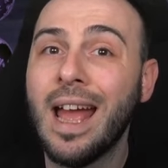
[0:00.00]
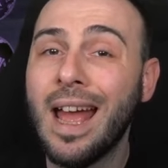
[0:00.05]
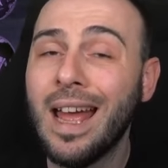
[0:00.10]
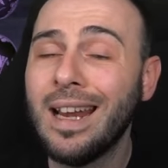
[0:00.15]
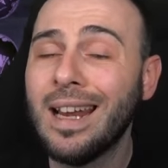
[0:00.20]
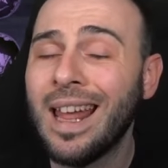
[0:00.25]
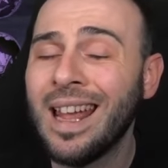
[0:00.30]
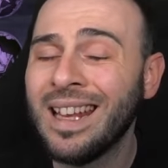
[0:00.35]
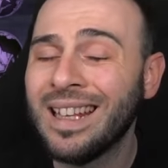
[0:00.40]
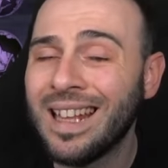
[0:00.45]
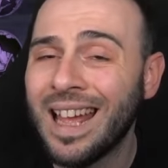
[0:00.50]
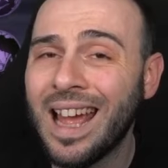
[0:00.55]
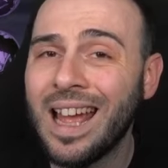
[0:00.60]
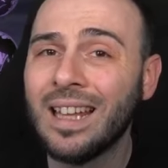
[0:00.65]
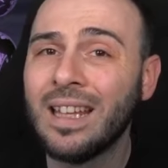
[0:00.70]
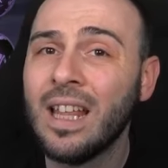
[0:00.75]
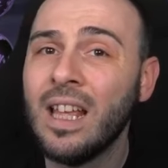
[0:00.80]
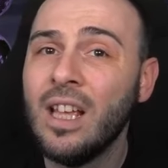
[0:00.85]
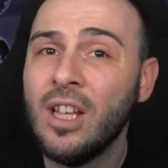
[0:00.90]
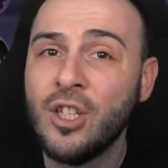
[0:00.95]
And like
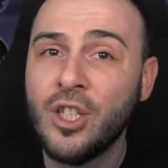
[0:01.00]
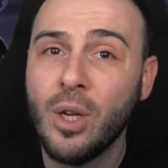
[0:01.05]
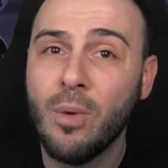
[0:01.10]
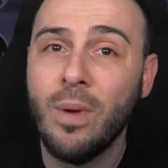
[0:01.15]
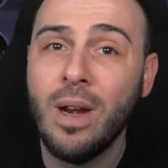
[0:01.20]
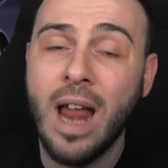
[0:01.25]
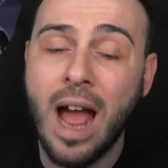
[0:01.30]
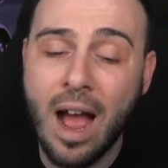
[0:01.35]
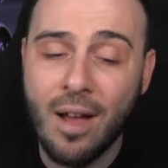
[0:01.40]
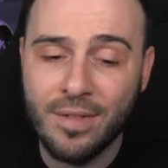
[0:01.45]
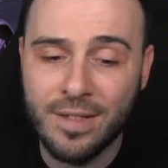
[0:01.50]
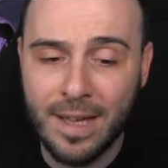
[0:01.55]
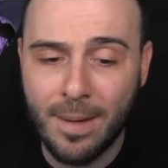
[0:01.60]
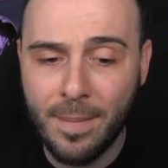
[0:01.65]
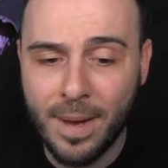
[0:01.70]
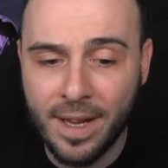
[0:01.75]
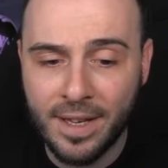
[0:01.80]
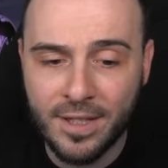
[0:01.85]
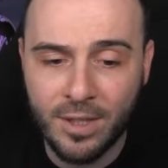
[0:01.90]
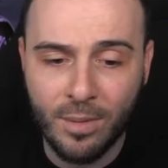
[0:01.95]
that, she will have some
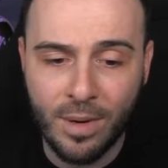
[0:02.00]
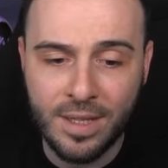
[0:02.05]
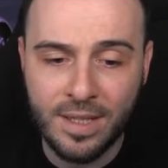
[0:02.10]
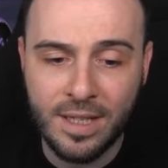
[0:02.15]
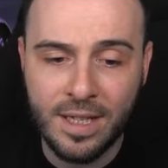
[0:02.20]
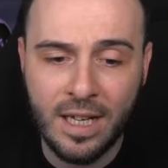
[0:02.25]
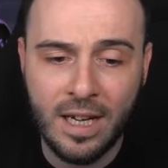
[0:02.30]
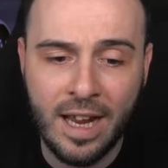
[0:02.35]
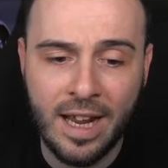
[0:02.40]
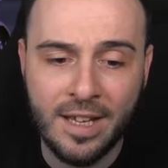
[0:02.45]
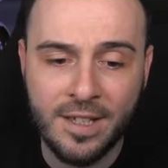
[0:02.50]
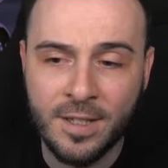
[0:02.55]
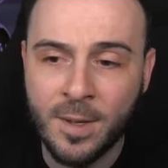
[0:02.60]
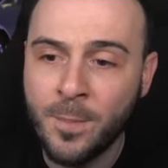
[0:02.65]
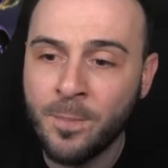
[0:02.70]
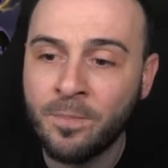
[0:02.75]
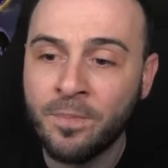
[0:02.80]
extra skill haste.